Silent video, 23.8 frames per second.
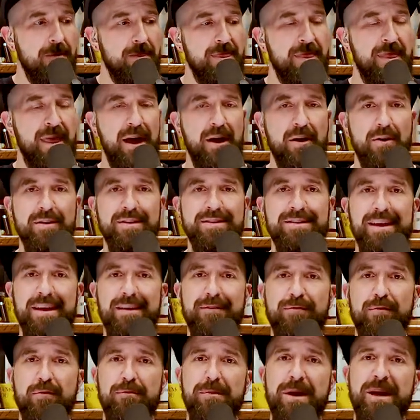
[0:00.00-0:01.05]
there is
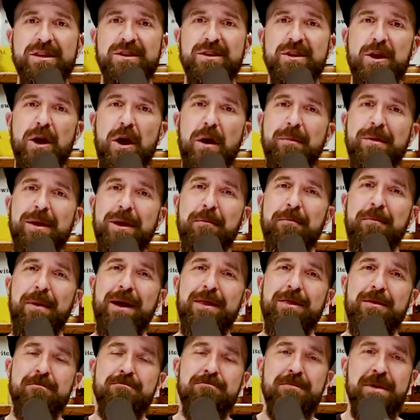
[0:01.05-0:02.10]
information coming in
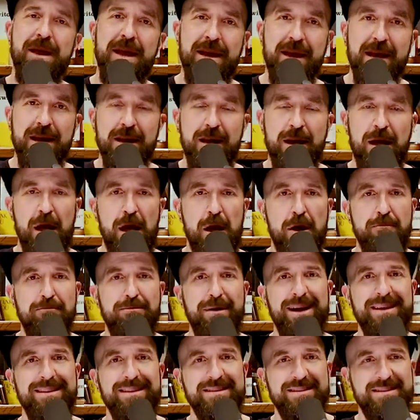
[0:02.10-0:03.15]
by the minute,
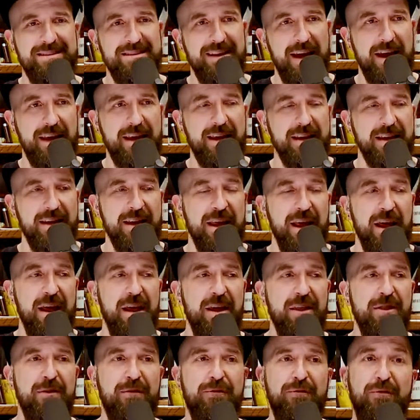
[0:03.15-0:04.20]
by the second.
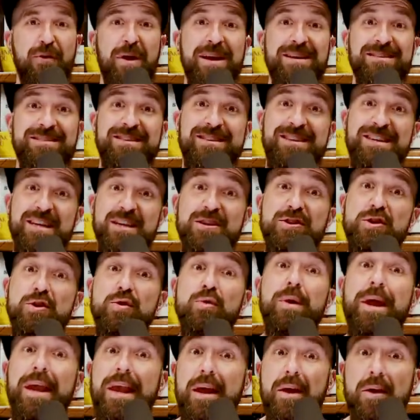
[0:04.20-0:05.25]
The phrase, did
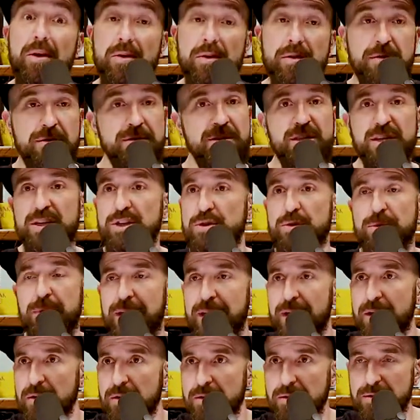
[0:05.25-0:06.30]
you hear? Did you
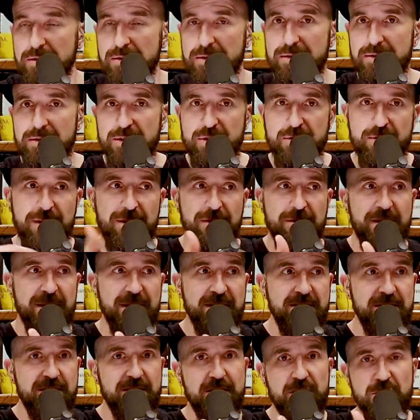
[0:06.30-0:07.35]
hear? Did you hear
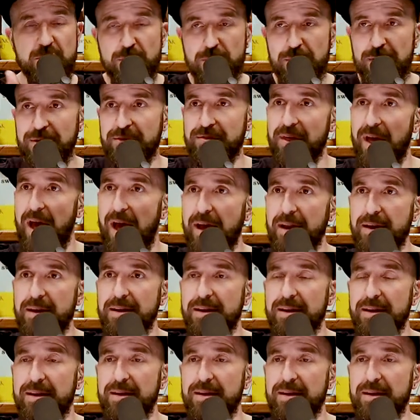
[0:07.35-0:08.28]
this? Did you hear that?